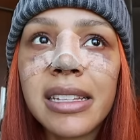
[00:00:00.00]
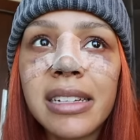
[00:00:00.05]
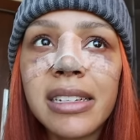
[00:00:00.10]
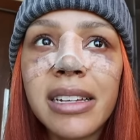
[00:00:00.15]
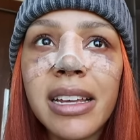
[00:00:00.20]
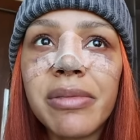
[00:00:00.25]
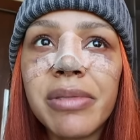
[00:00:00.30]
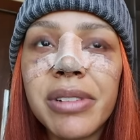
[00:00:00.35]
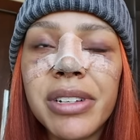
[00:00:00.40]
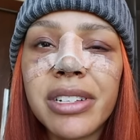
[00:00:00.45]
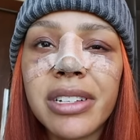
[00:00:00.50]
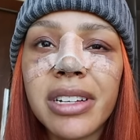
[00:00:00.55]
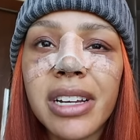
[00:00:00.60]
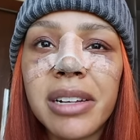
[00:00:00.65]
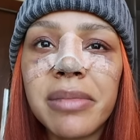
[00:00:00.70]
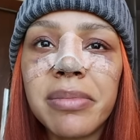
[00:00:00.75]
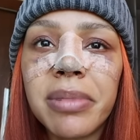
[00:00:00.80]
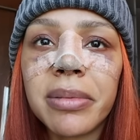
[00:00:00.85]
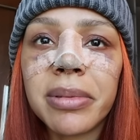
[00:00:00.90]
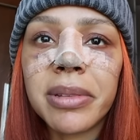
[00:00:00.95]
then yeah, we just kind
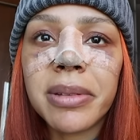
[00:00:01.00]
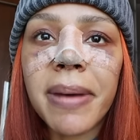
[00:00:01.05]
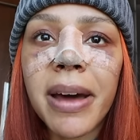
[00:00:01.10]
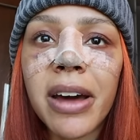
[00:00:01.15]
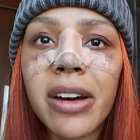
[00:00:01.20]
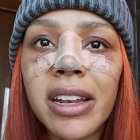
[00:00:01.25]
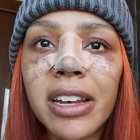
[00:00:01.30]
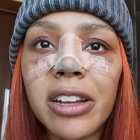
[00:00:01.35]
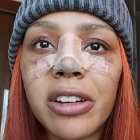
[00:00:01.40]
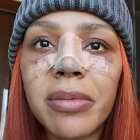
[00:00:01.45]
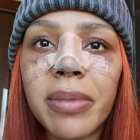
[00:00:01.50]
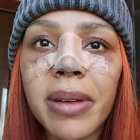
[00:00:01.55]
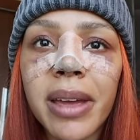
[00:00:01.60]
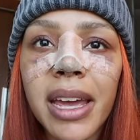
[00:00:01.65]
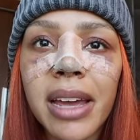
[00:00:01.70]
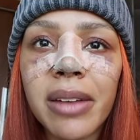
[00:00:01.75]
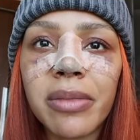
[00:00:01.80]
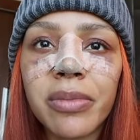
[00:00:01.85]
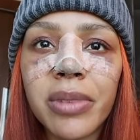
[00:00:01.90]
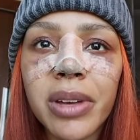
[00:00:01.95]
of bopped about a little bit
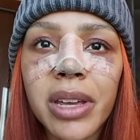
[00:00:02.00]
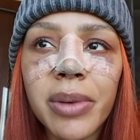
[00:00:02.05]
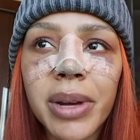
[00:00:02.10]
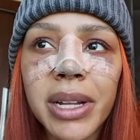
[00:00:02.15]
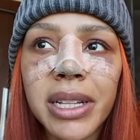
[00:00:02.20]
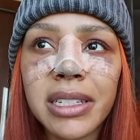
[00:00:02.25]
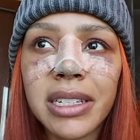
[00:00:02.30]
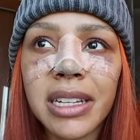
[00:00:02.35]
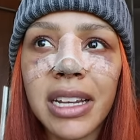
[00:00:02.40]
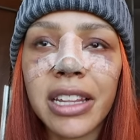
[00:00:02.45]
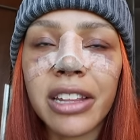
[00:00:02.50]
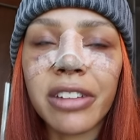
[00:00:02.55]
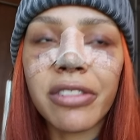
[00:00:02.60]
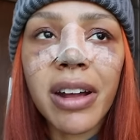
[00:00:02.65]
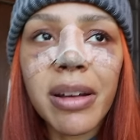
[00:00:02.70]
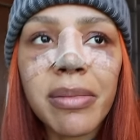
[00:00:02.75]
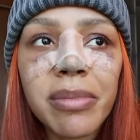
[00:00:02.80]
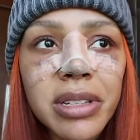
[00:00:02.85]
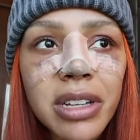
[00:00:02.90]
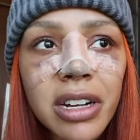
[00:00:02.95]
and we went to like the
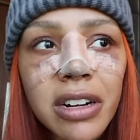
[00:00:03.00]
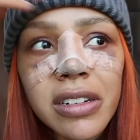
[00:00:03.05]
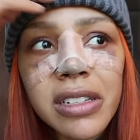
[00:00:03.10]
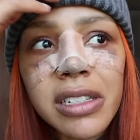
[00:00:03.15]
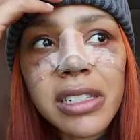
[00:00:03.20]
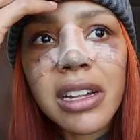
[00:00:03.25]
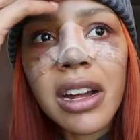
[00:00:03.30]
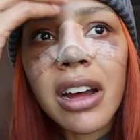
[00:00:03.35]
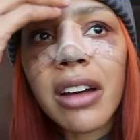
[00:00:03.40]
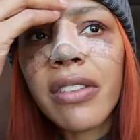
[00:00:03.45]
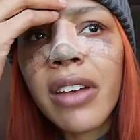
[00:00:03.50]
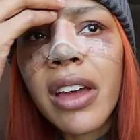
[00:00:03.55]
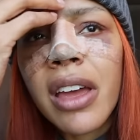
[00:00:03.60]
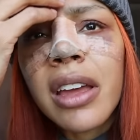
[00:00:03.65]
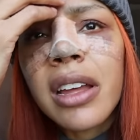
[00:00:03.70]
Grand Bazaar and stuff.